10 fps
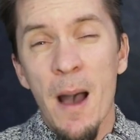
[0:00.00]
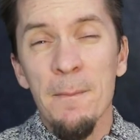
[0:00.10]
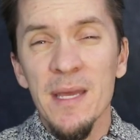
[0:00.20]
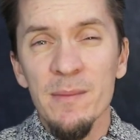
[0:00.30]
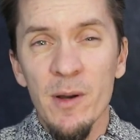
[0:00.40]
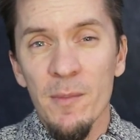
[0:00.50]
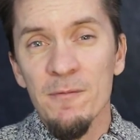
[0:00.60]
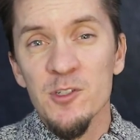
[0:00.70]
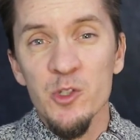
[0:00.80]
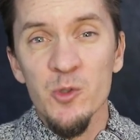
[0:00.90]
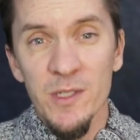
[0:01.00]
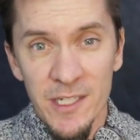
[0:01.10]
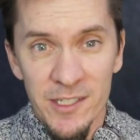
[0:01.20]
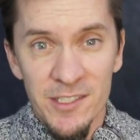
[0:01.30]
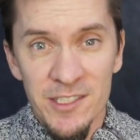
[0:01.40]
a minimum of two
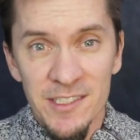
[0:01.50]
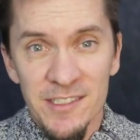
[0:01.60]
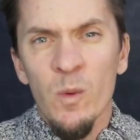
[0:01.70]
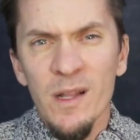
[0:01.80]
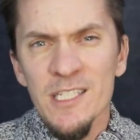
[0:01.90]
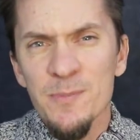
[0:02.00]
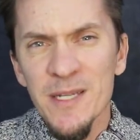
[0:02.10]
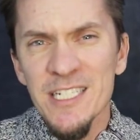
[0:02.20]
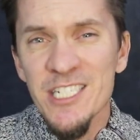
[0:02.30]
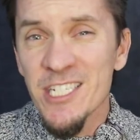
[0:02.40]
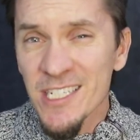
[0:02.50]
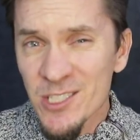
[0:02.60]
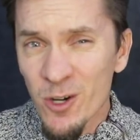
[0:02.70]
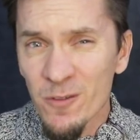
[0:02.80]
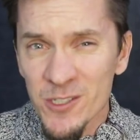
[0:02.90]
years. Well, it's been
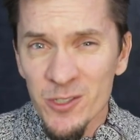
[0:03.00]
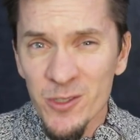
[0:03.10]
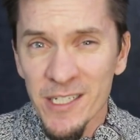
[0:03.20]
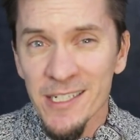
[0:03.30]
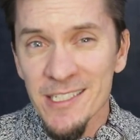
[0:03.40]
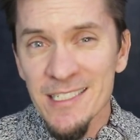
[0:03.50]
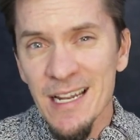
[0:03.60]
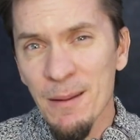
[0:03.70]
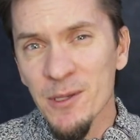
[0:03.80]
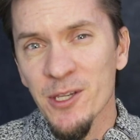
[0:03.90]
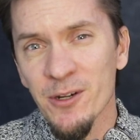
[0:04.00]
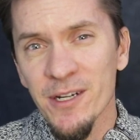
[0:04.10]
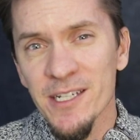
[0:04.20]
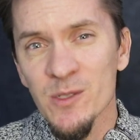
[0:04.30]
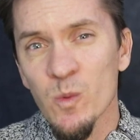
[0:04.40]
just over two years. I'm
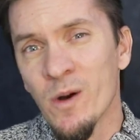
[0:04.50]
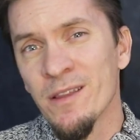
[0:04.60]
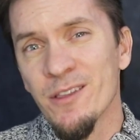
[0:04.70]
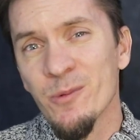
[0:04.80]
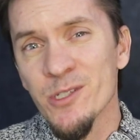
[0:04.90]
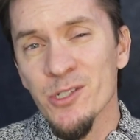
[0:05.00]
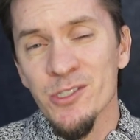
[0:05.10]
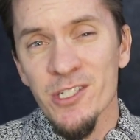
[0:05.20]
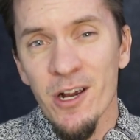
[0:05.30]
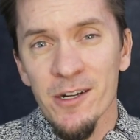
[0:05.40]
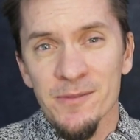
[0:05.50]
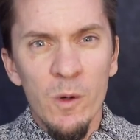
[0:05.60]
curious what the results are.